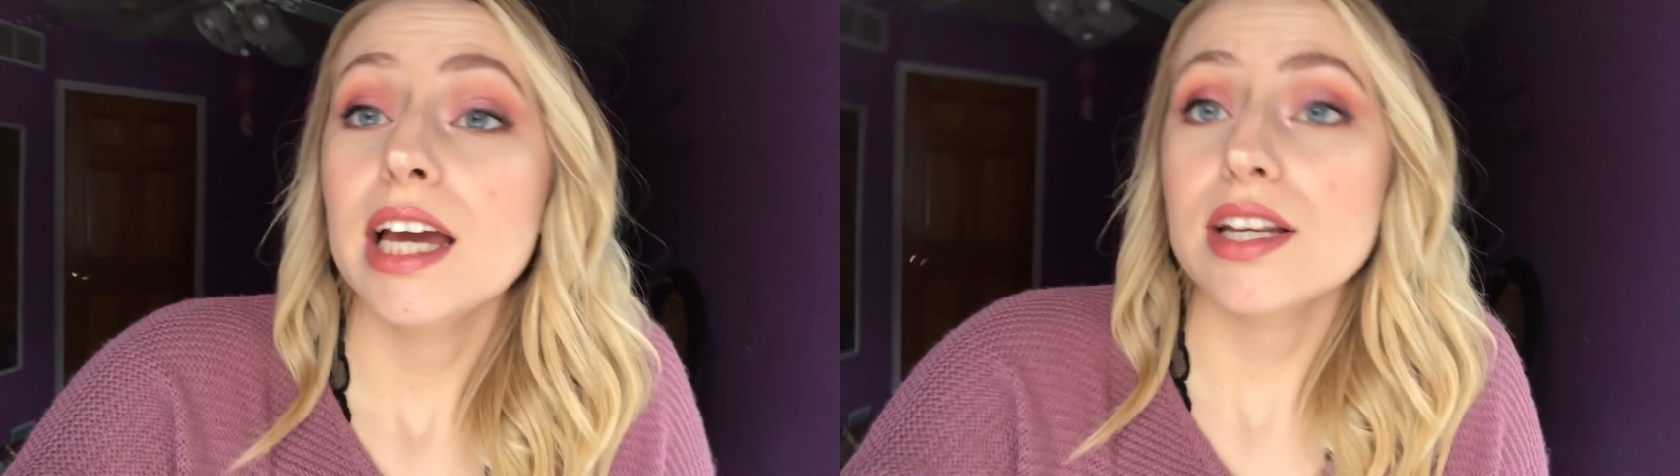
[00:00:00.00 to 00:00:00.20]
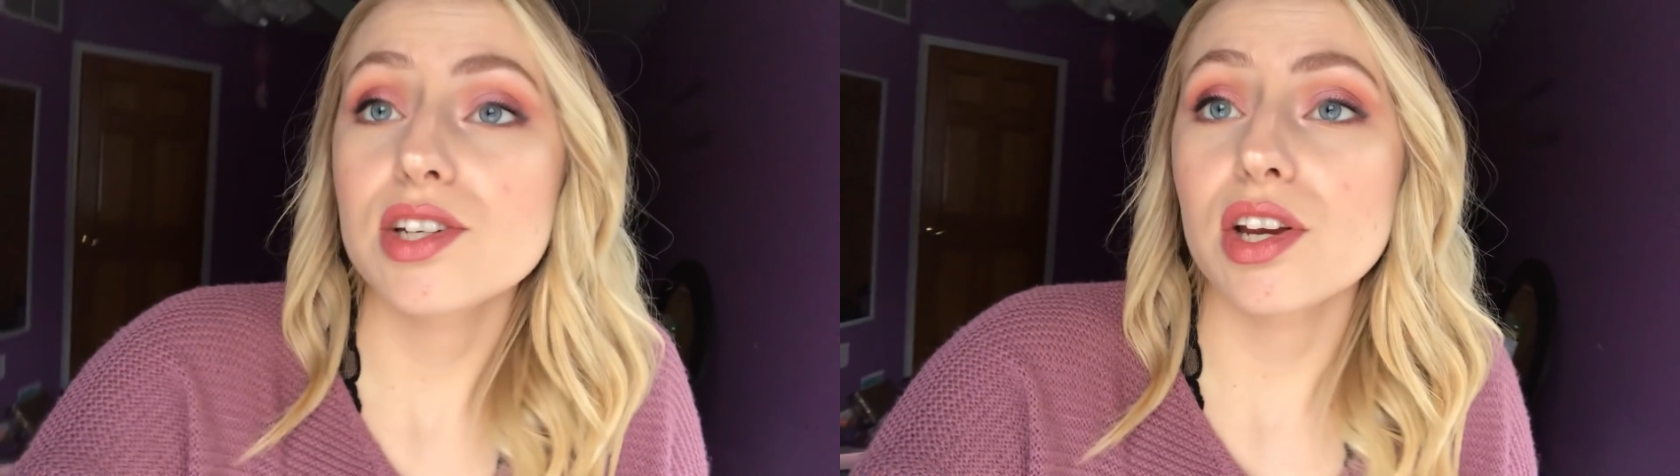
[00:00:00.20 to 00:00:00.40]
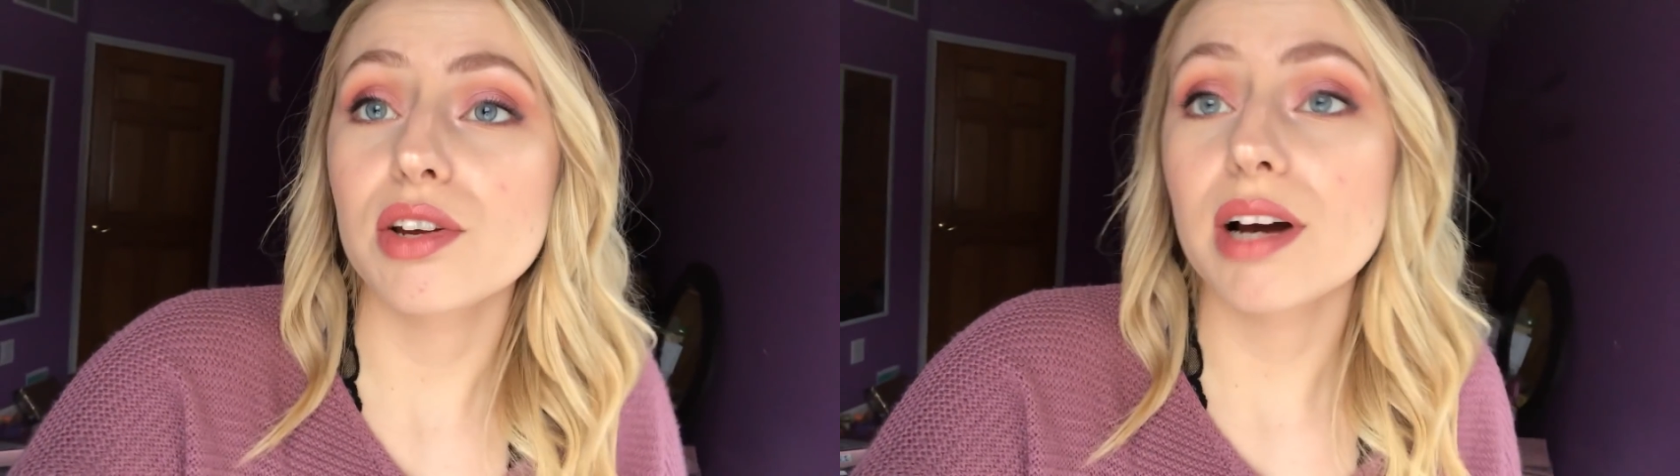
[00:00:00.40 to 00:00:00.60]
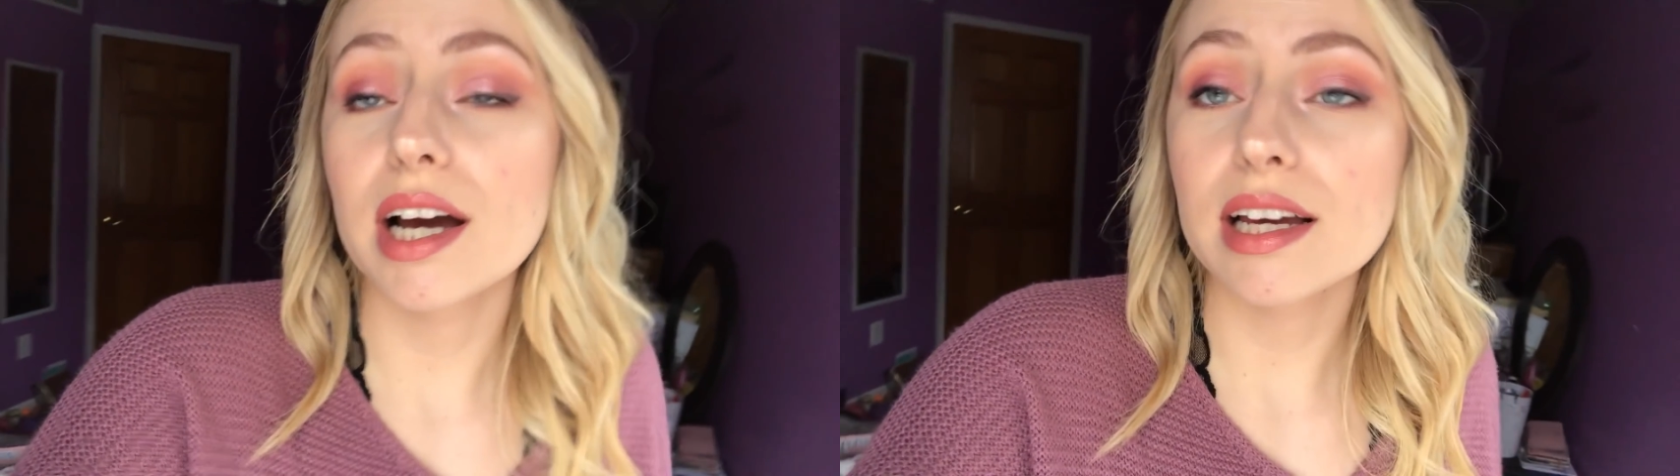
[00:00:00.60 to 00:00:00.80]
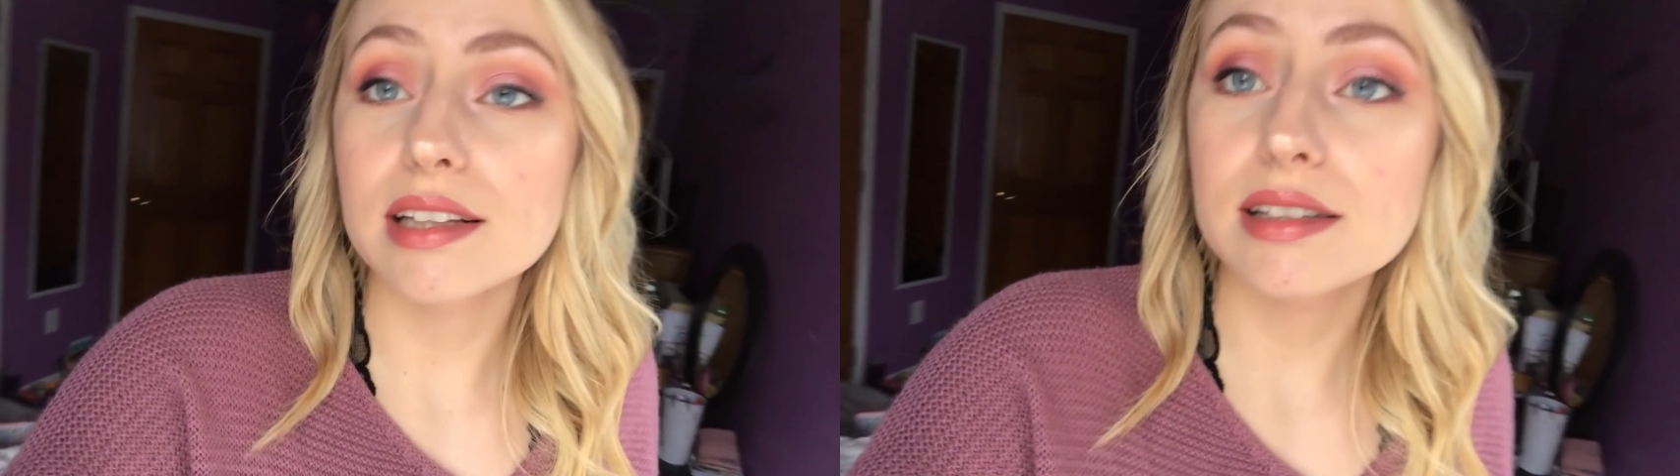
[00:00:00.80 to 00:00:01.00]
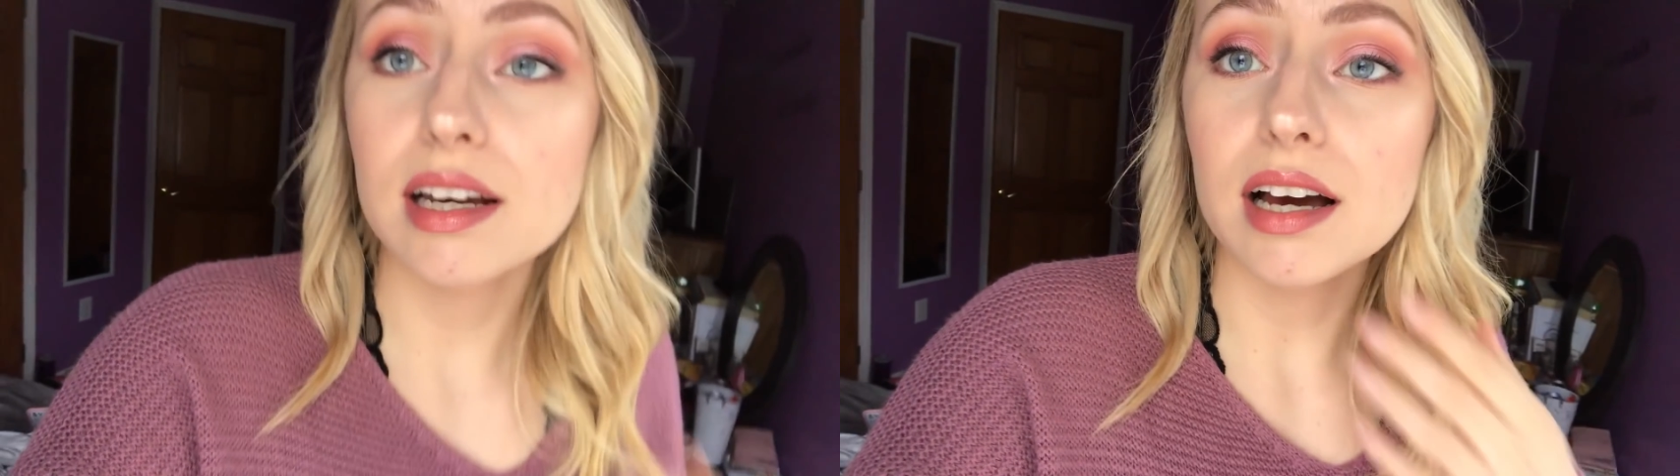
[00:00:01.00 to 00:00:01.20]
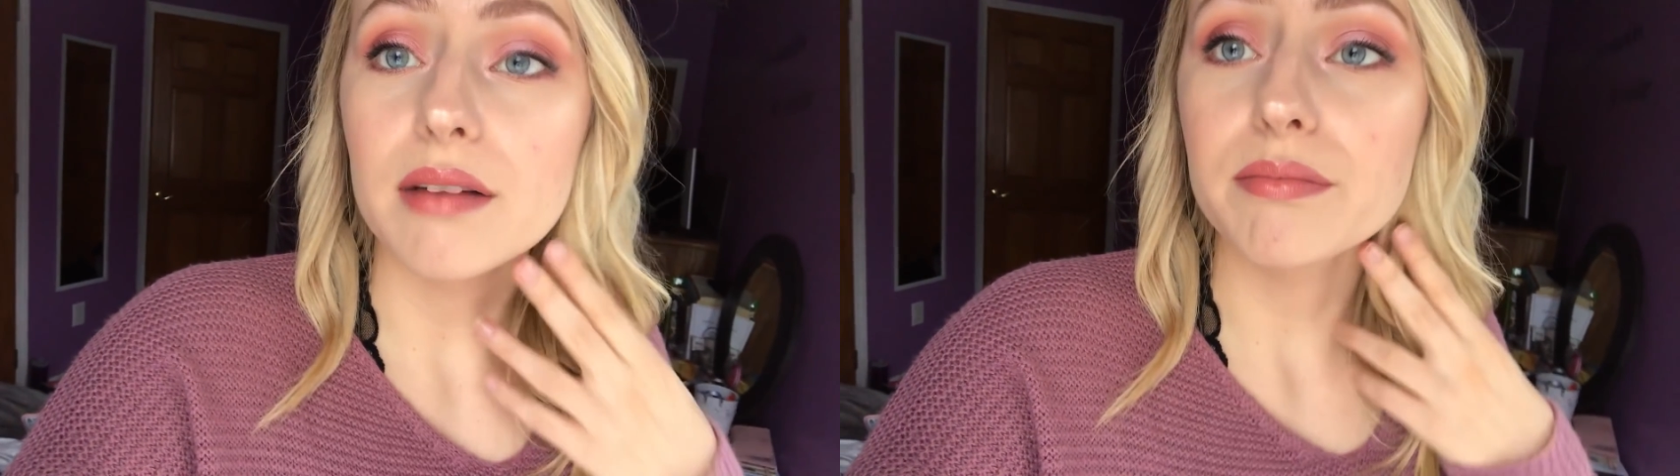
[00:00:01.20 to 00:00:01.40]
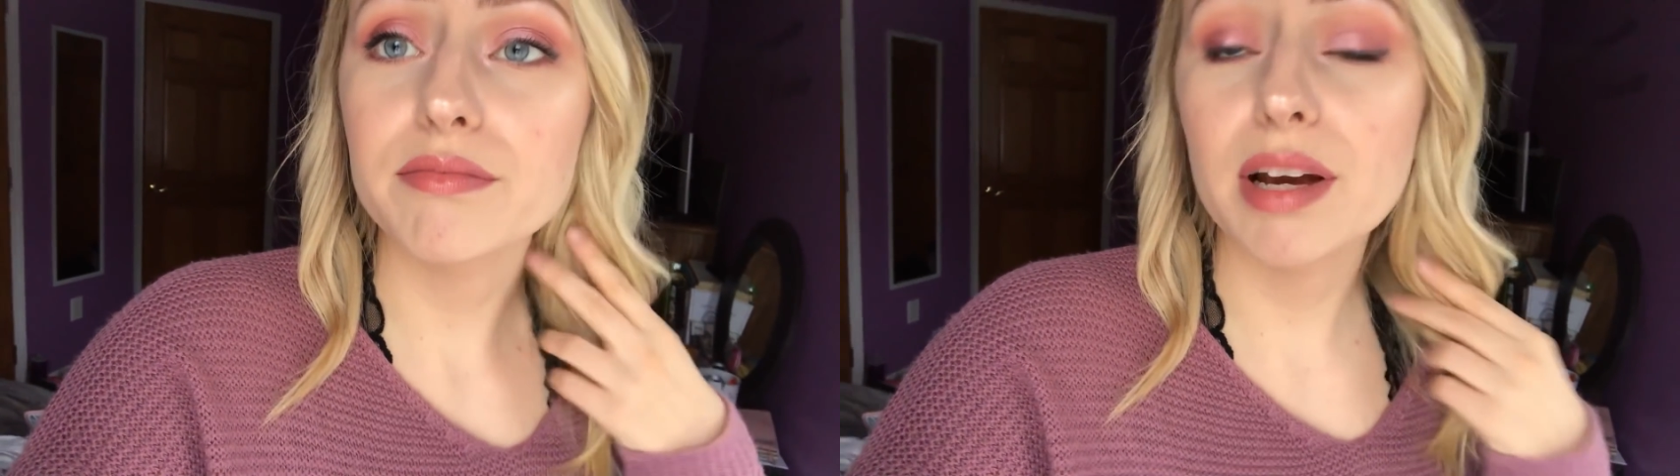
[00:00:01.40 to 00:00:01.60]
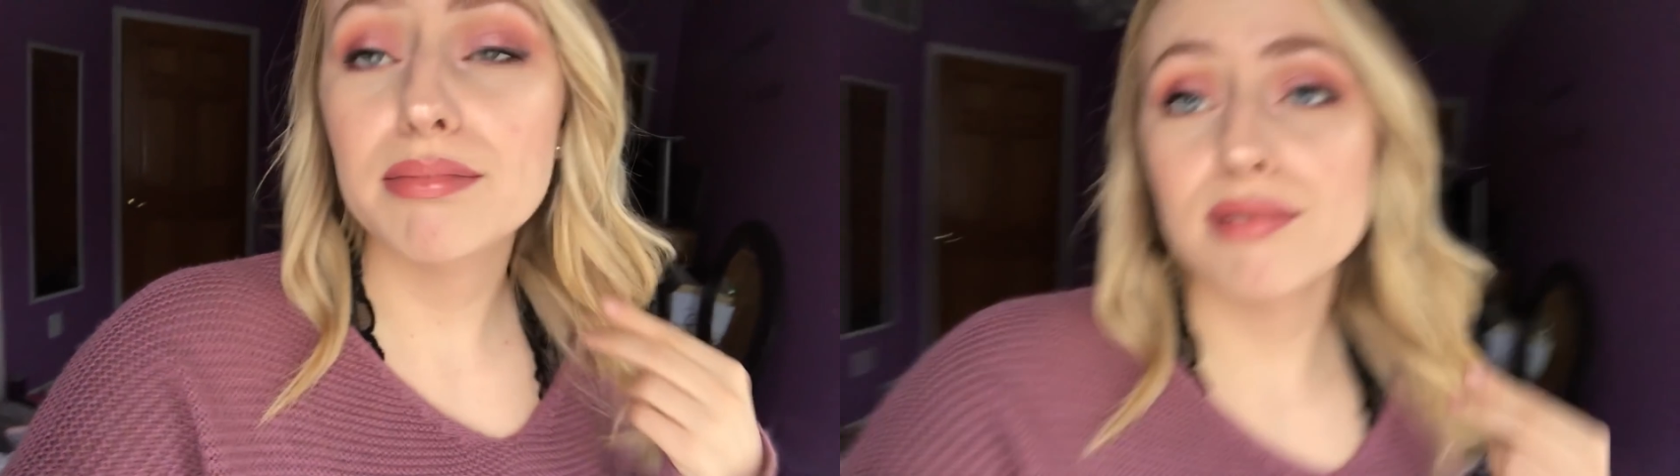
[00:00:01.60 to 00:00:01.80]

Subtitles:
and show you guys right